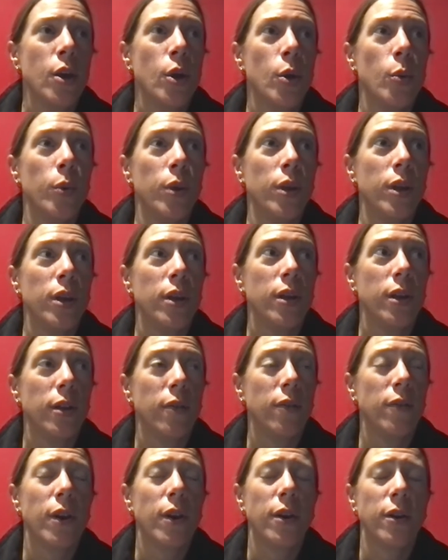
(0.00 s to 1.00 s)
we
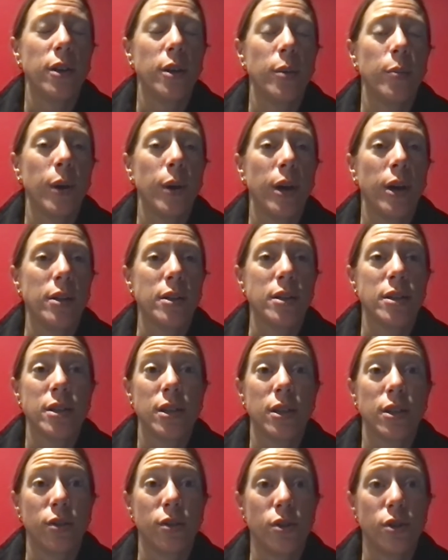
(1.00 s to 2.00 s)
have gone in the past to
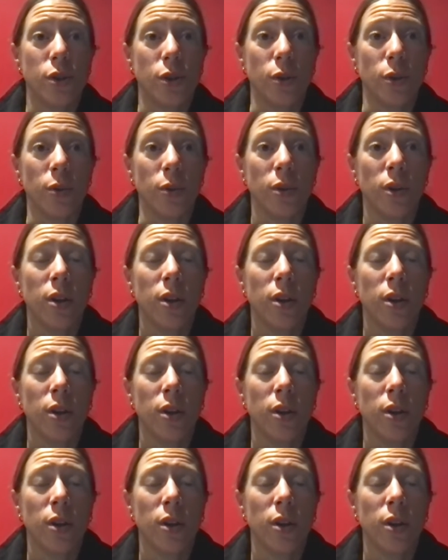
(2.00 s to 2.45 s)
the zoo